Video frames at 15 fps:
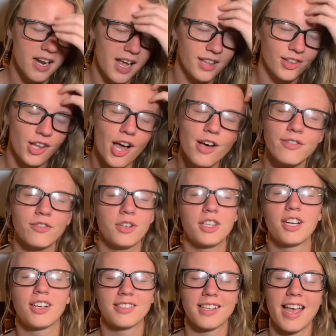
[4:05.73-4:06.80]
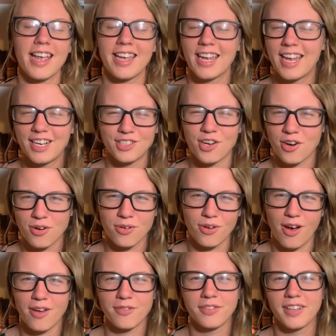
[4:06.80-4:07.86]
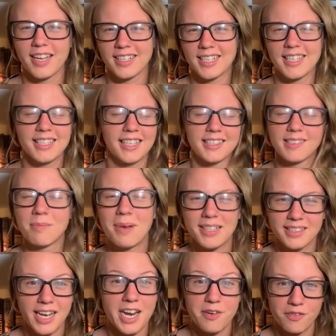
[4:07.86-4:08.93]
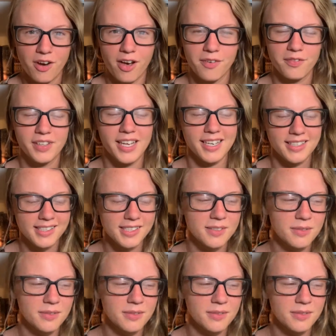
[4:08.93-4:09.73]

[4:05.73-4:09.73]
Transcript: I love when there's like internal conflict. I think that's the best kind of conflict.